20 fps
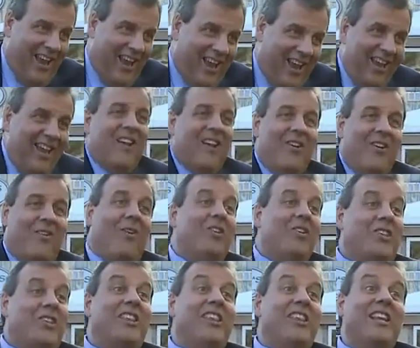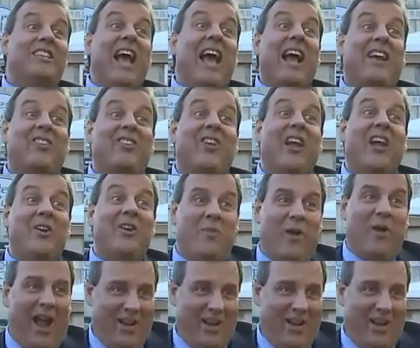okay? We'll see the attacks later, Brett.